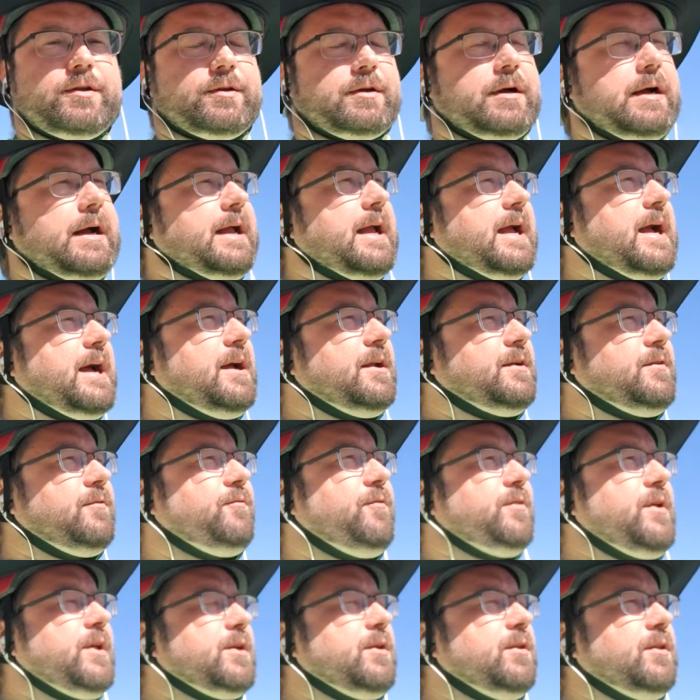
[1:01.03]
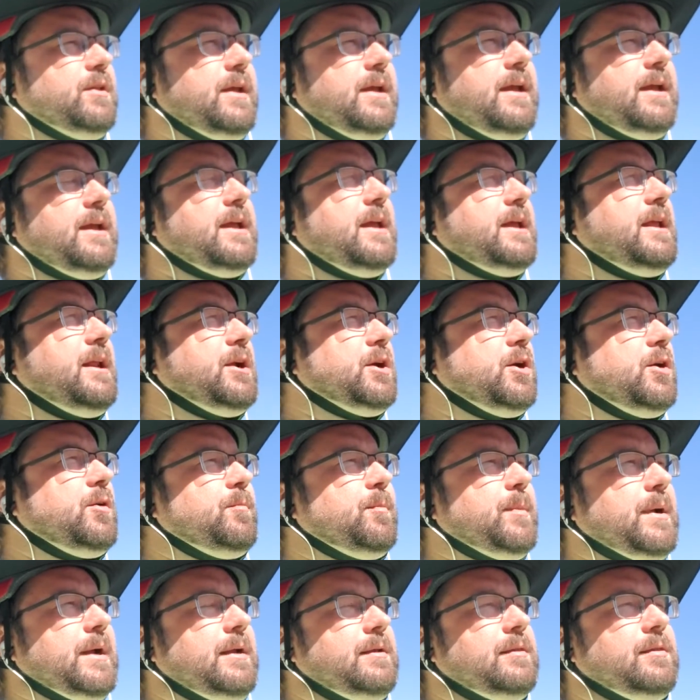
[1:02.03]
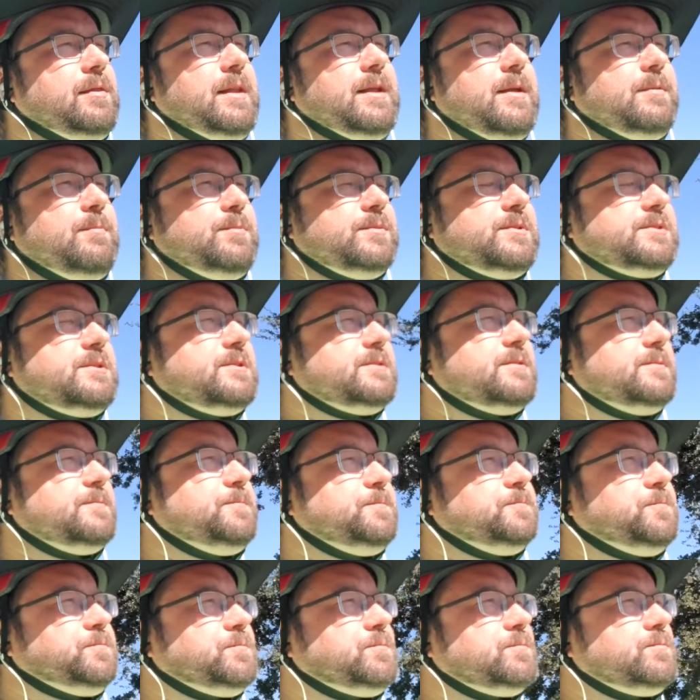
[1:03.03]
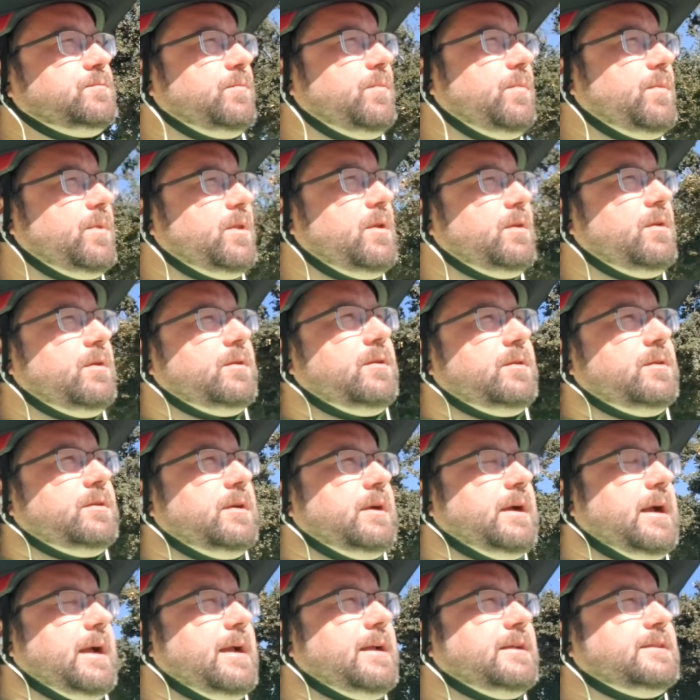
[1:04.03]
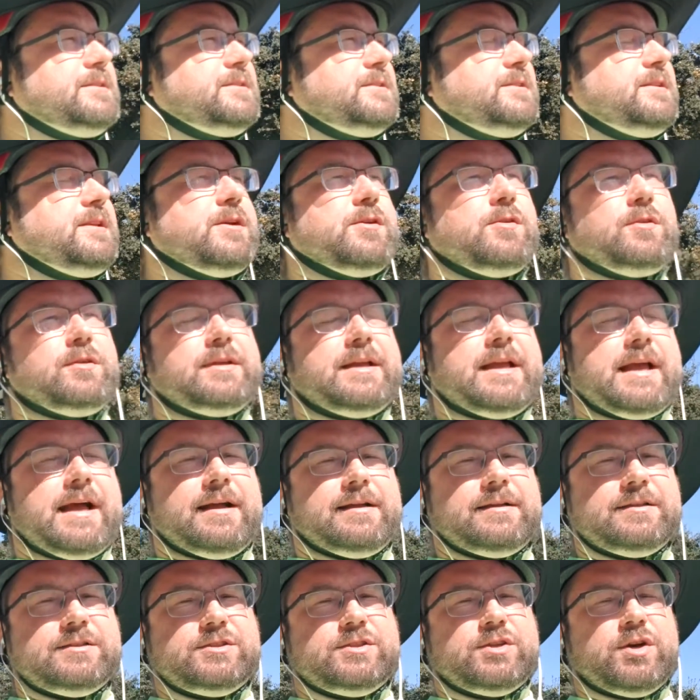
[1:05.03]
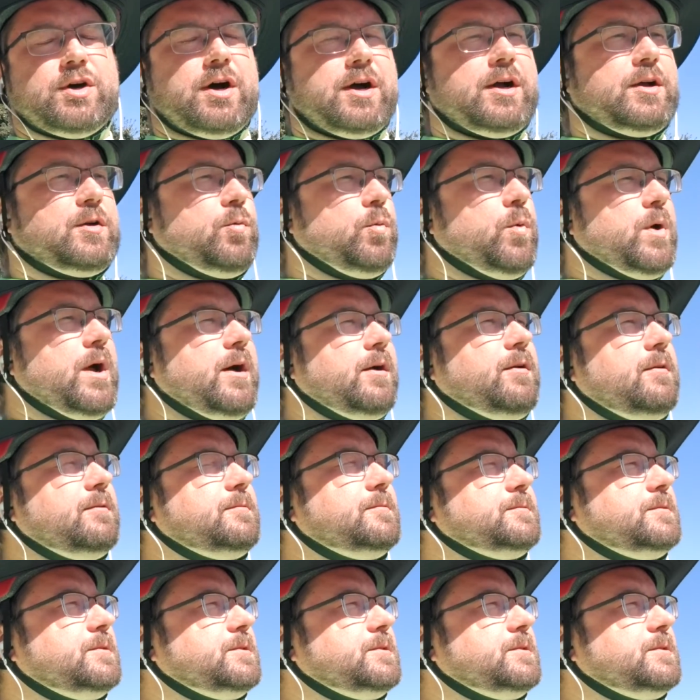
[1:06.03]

I had feeling in all my limbs. I still can't talk well,